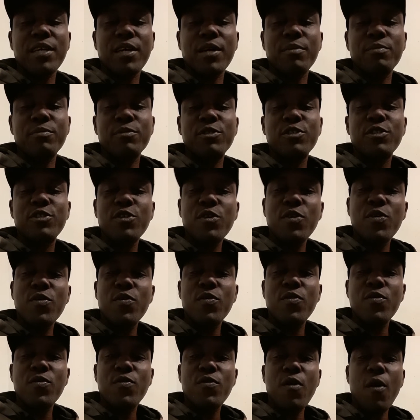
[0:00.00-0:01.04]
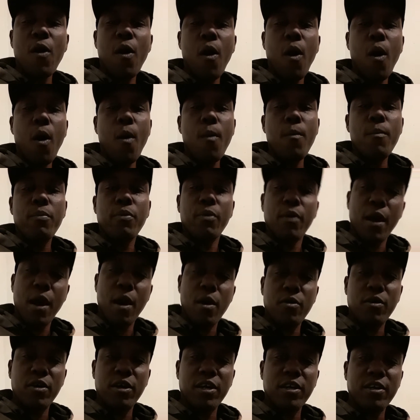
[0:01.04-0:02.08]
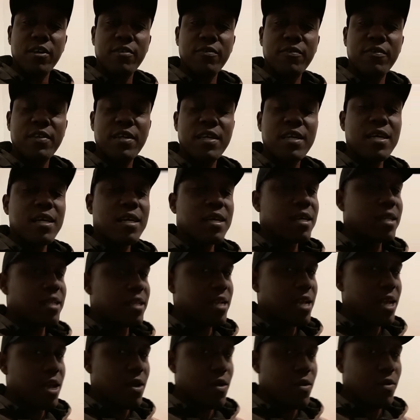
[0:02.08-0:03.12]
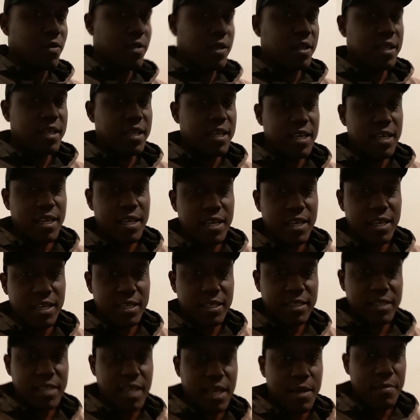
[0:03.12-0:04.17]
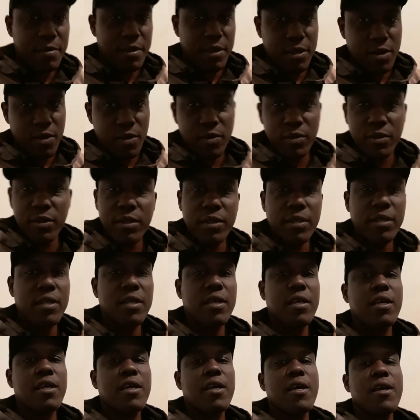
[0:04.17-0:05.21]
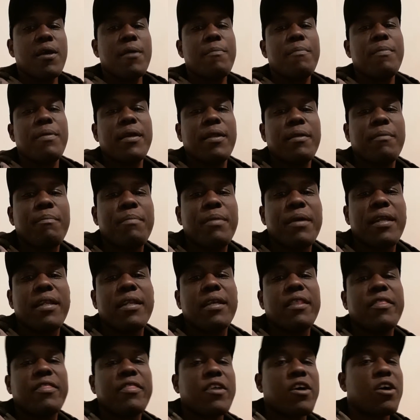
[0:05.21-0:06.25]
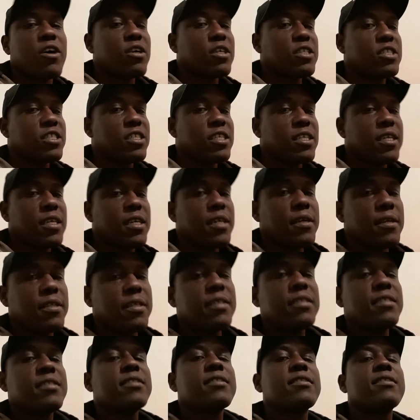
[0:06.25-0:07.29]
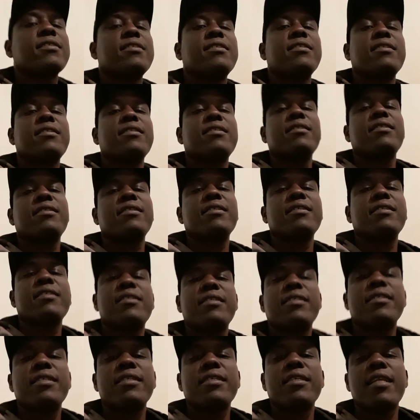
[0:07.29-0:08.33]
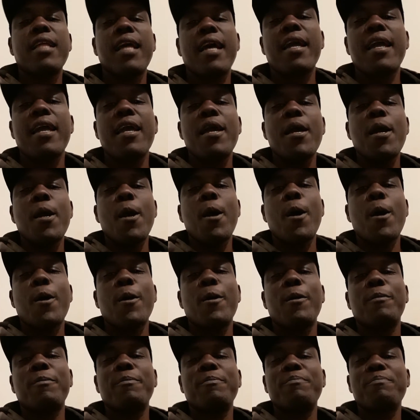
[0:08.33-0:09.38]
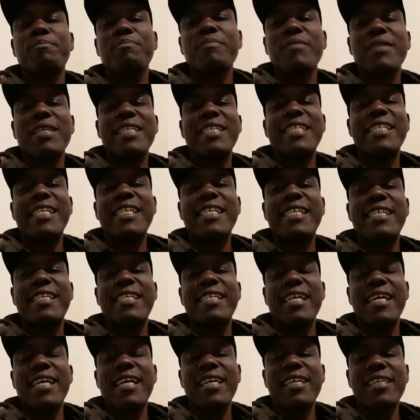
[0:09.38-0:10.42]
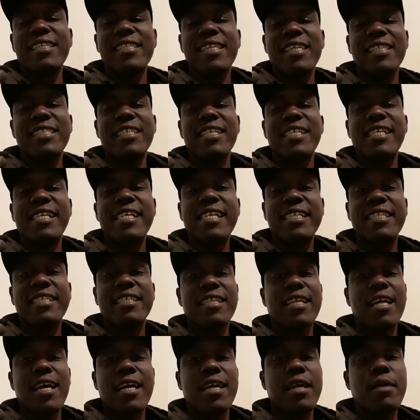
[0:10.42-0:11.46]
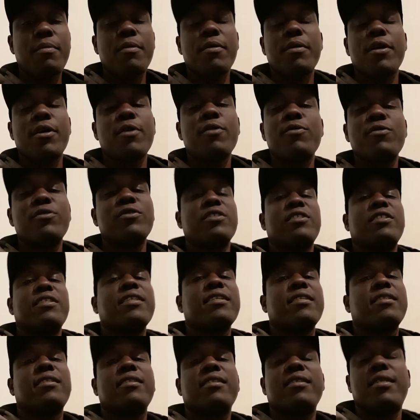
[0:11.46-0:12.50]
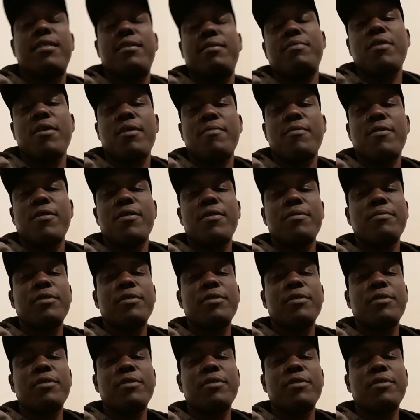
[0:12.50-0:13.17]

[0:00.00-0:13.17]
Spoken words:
I'm so proud of. Now, only thing is I've been being a bit lethargic. This is the season. Tis the season like Nick says. I say Nick's a lot. You're probably like, who is Nick? You keep talking about.